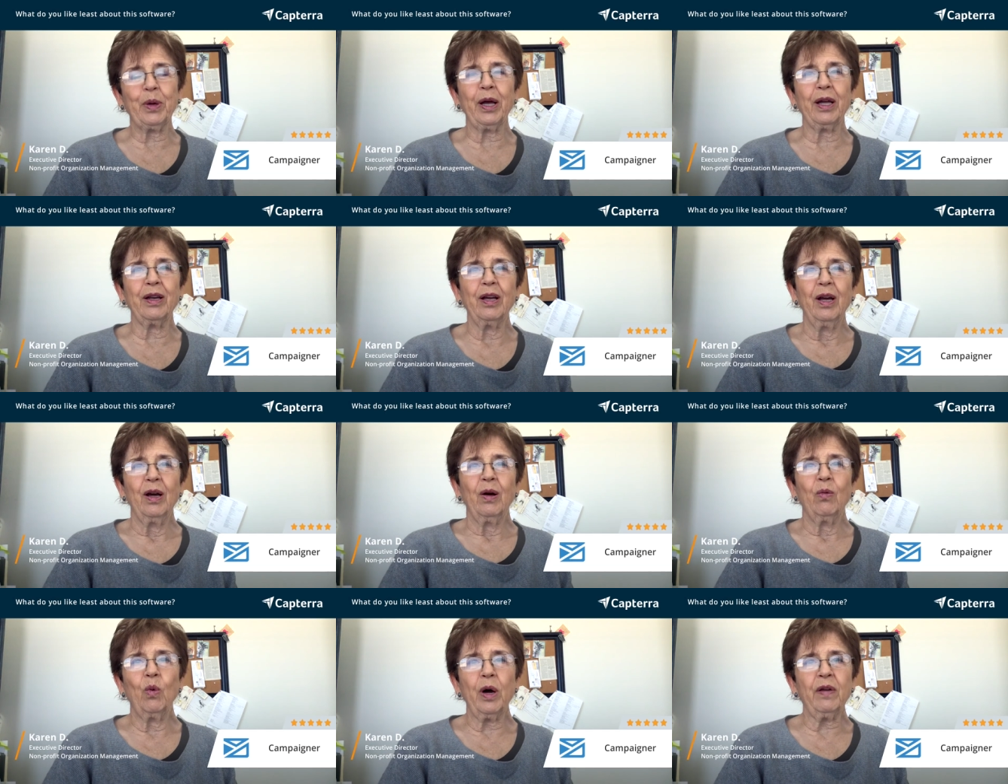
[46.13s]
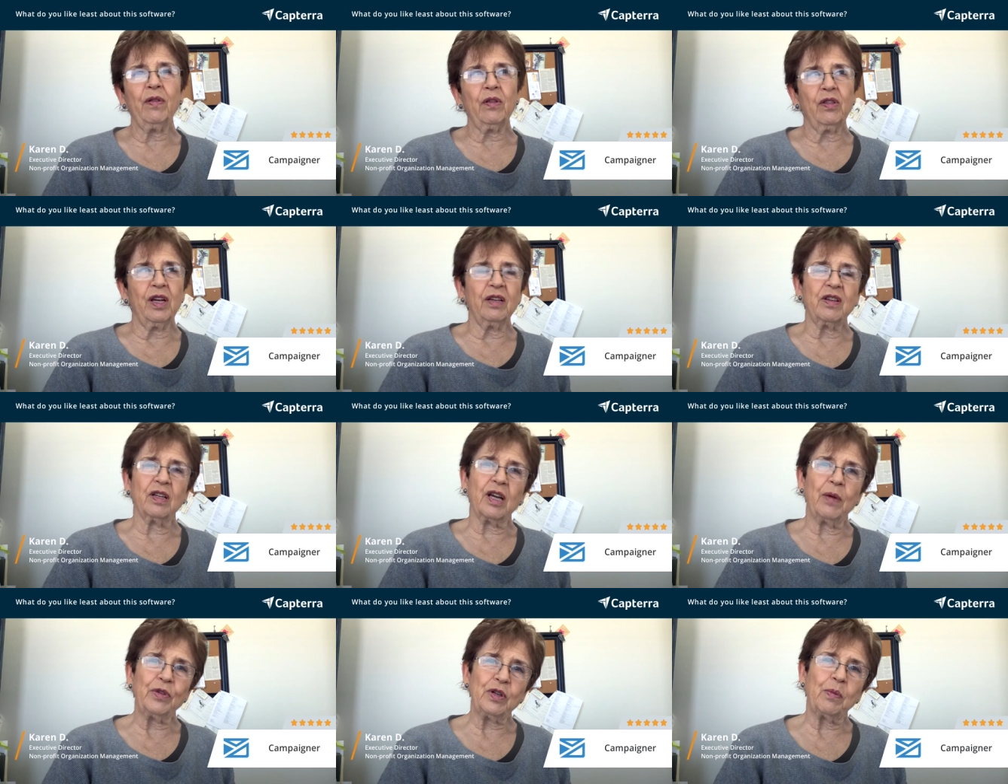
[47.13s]
but one of the things that
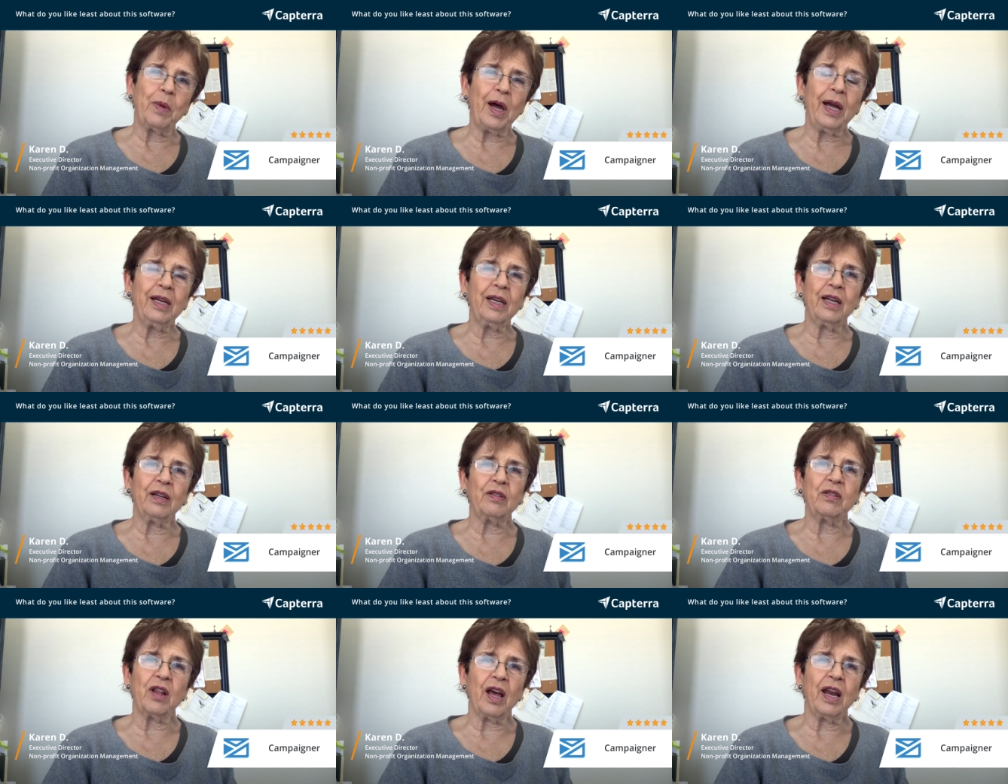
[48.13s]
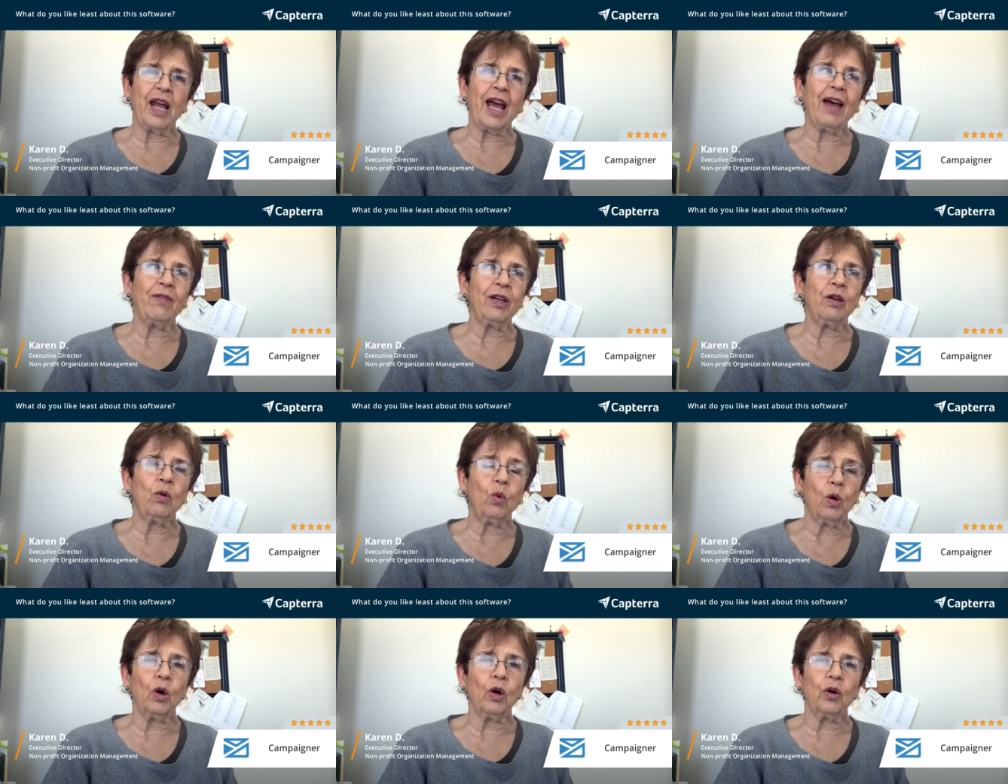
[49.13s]
comes to mind is that having
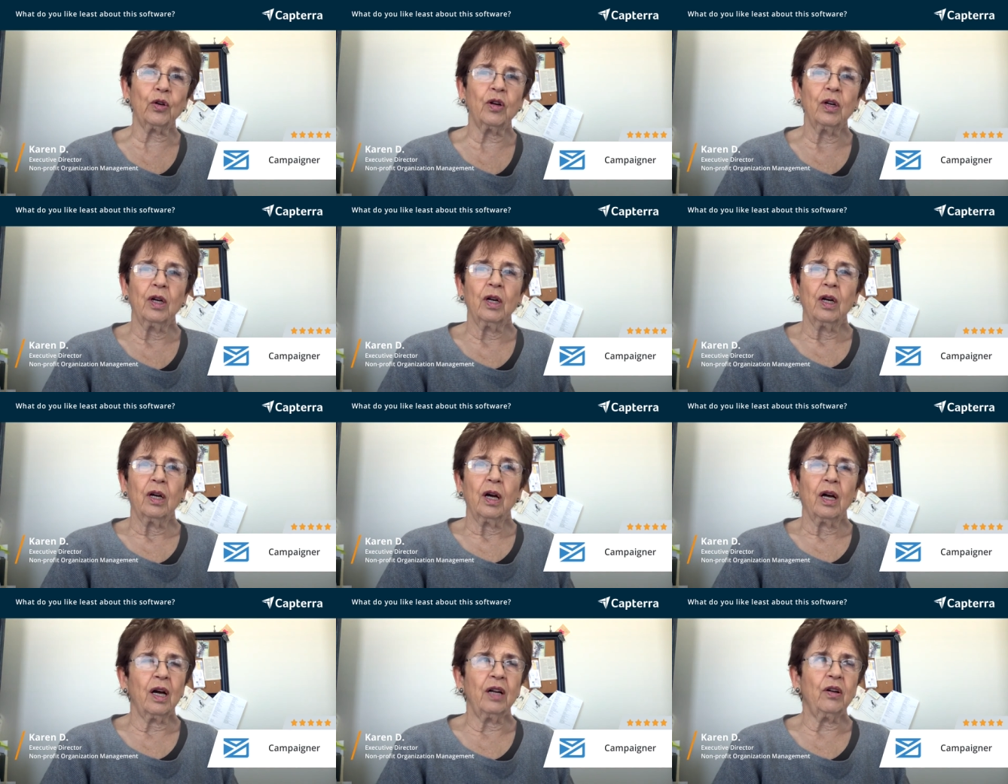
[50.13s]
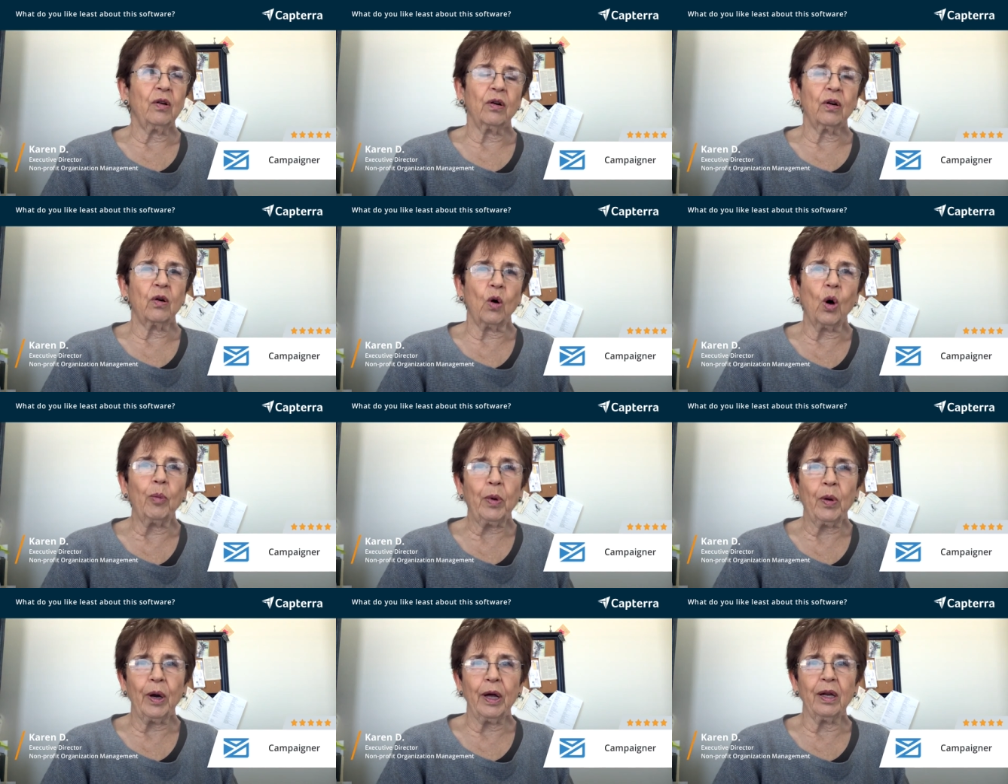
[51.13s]
worked under
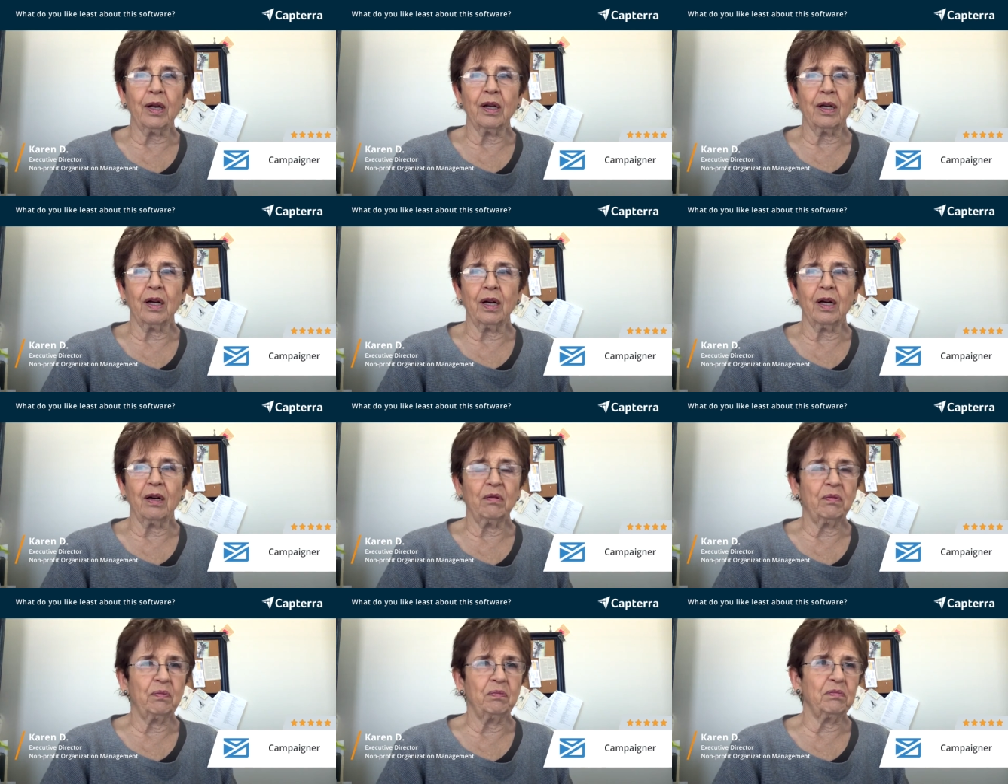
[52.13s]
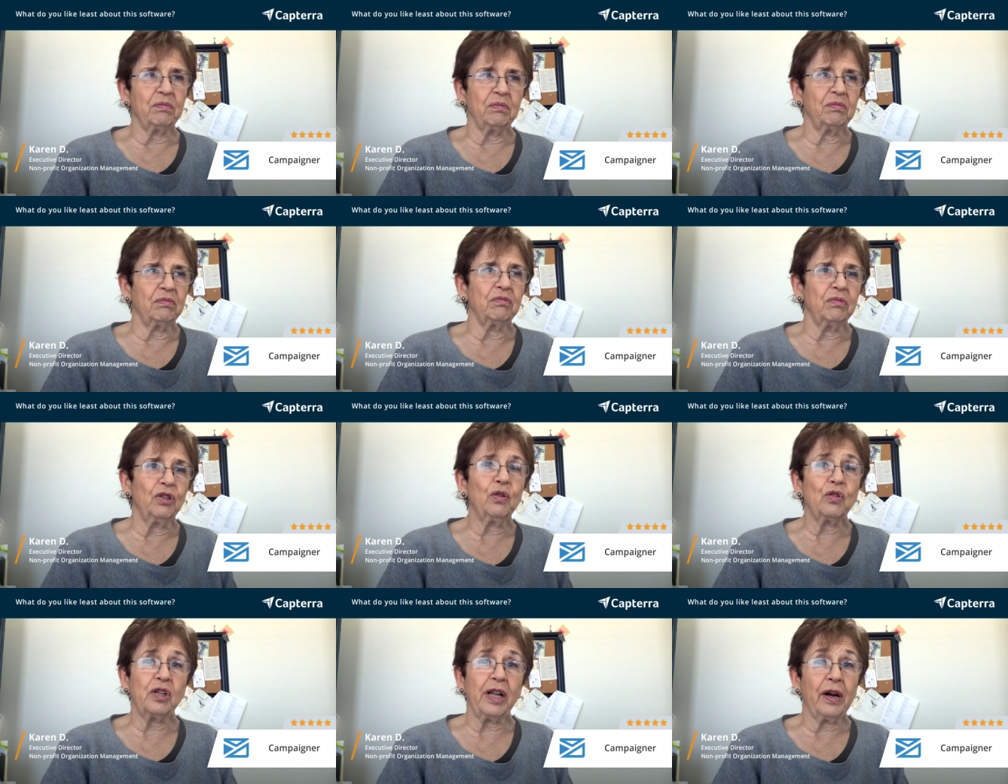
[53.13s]
corporate uh,
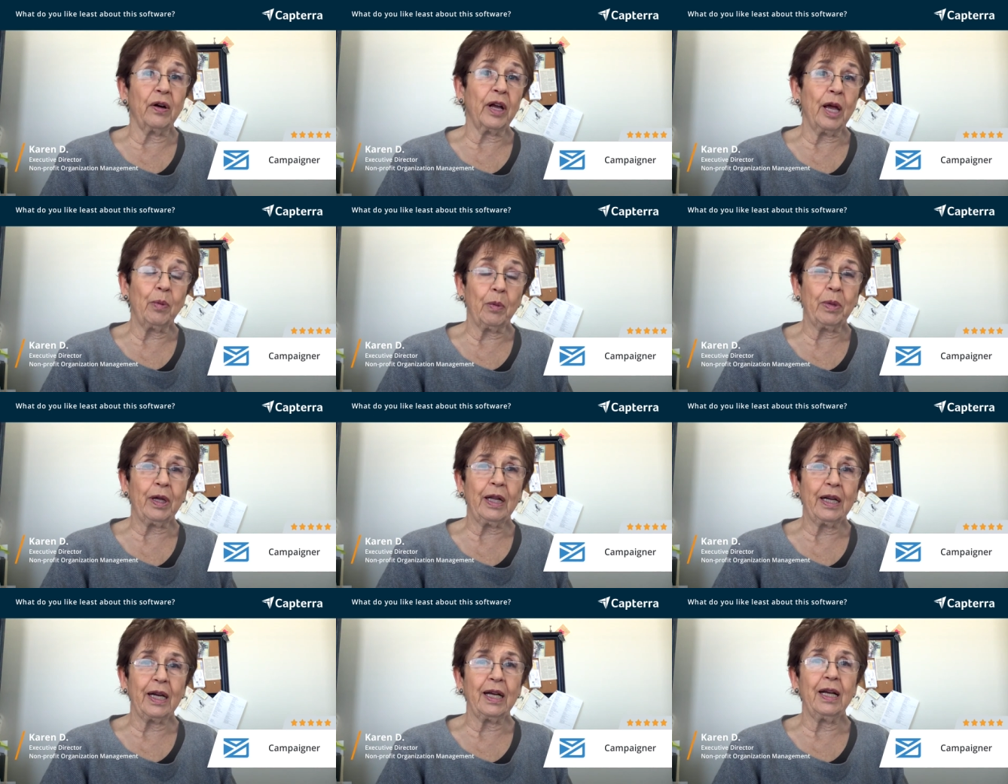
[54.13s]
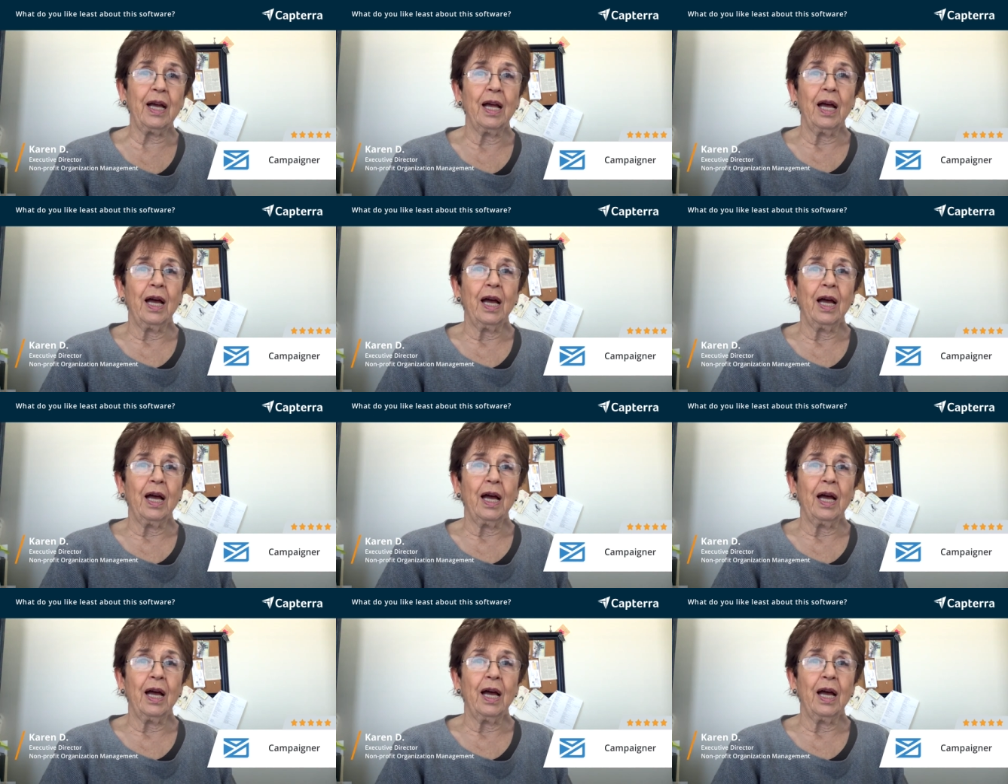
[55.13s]
newsletter capability,